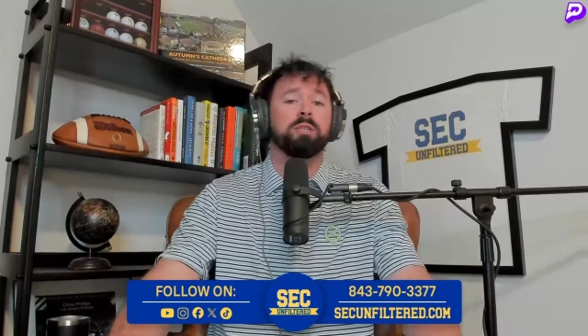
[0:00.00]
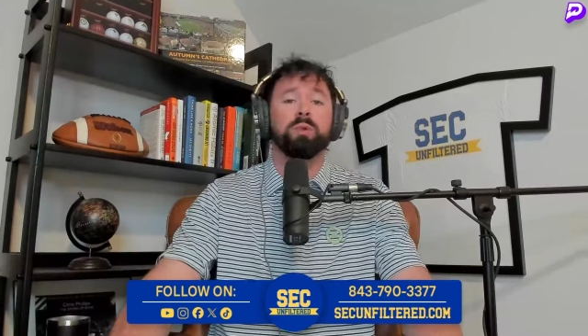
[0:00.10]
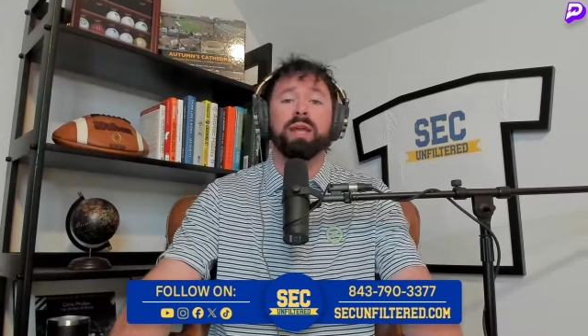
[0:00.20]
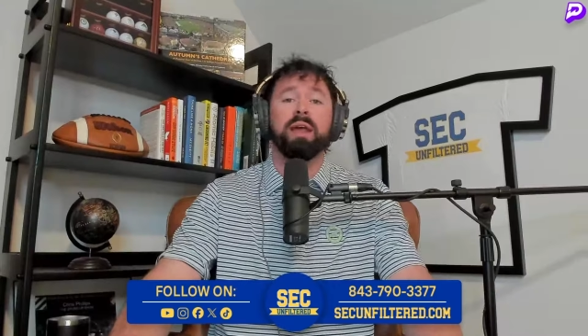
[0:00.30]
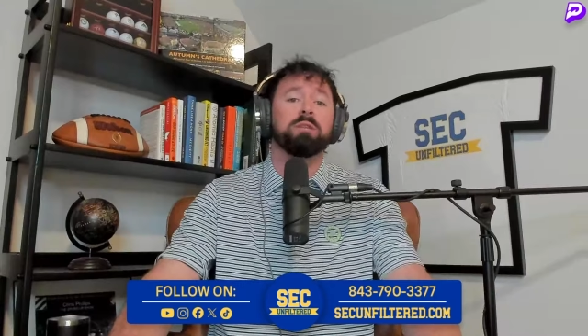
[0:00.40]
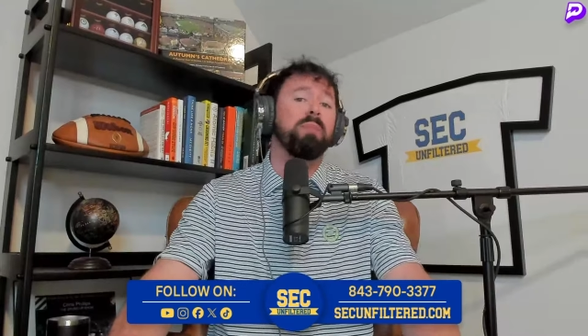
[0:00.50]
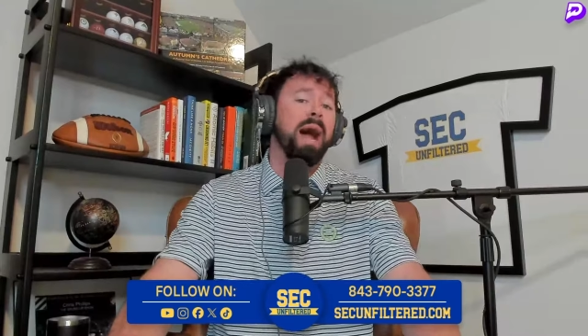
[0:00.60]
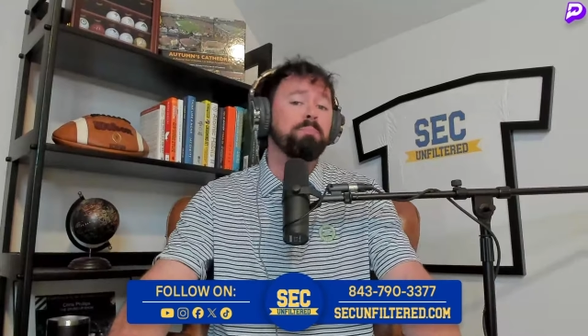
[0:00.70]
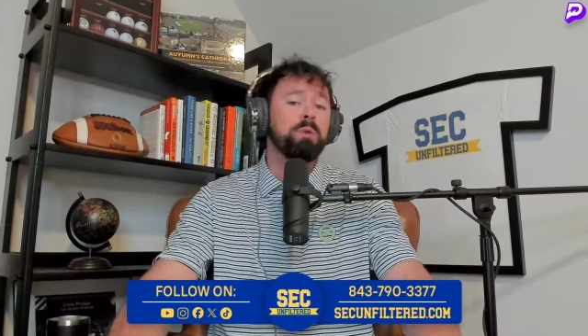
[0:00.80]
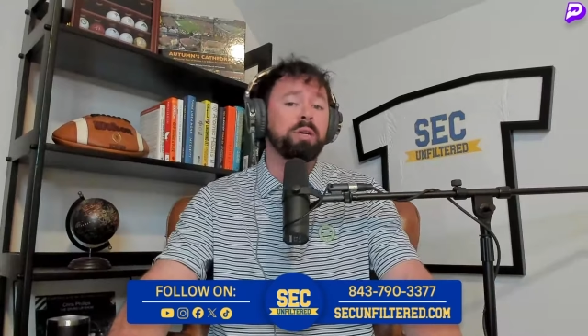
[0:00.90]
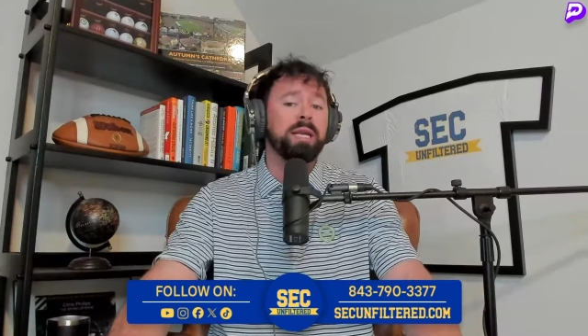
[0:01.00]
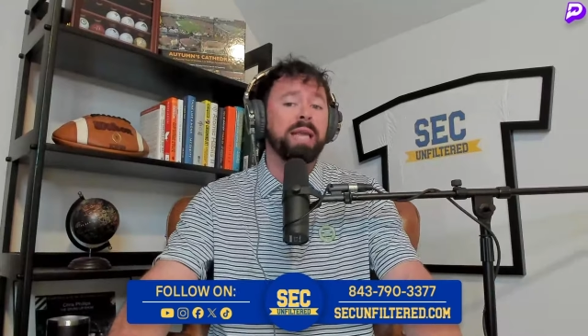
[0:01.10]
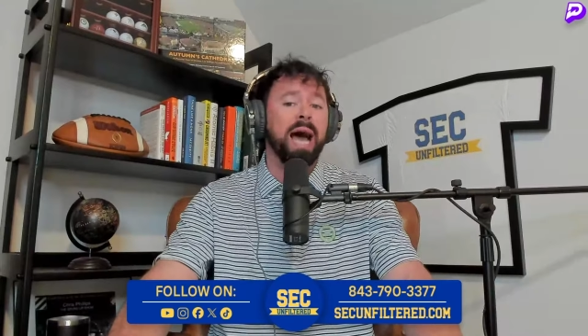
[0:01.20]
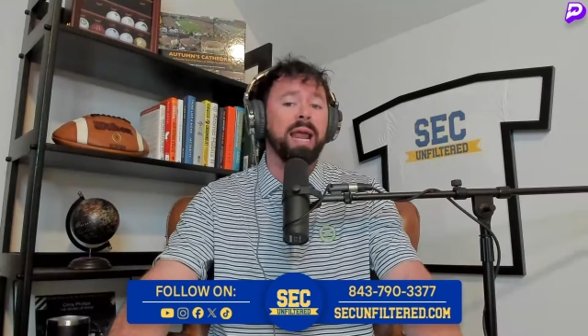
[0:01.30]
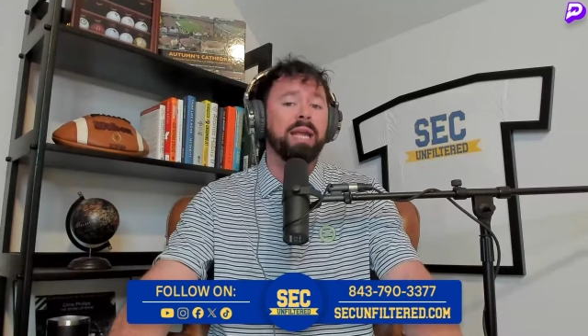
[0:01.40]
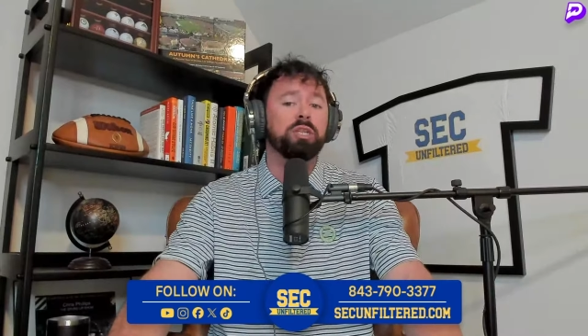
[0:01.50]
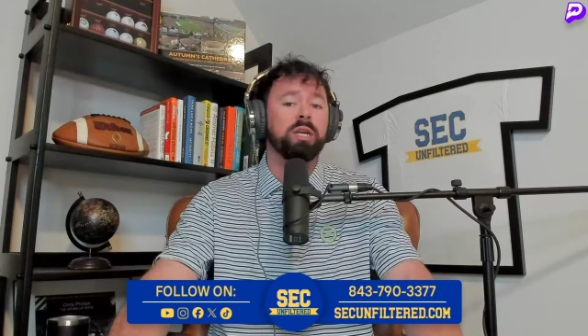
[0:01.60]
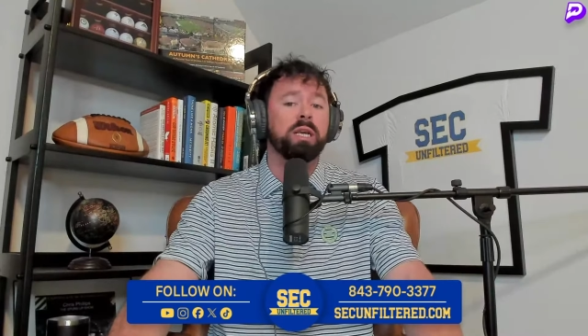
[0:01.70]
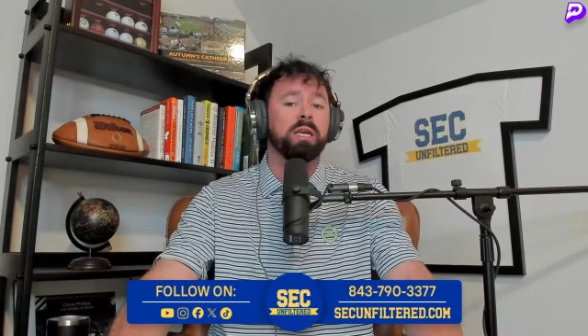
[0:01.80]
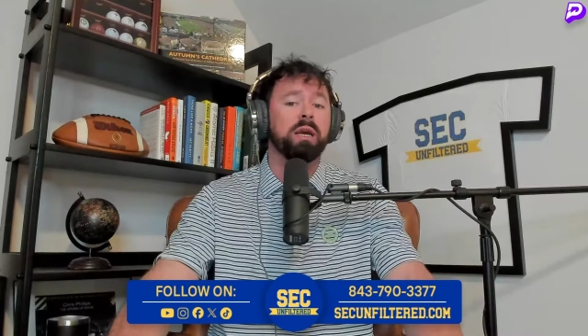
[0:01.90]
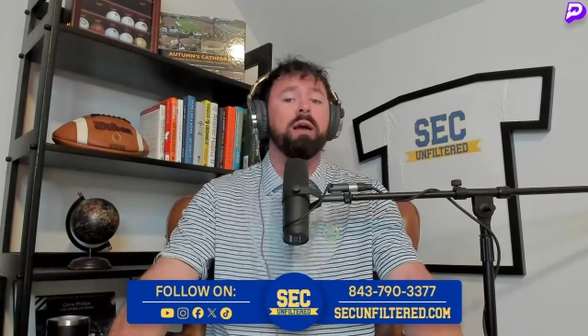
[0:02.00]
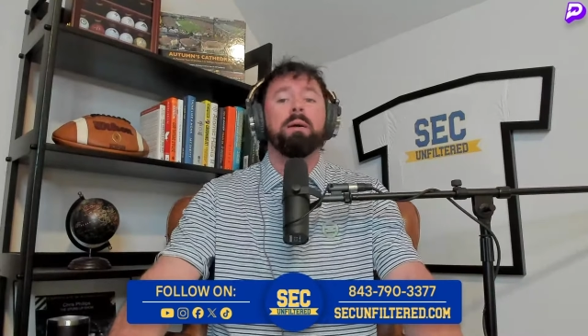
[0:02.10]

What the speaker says: So again, that's mybookie.ag.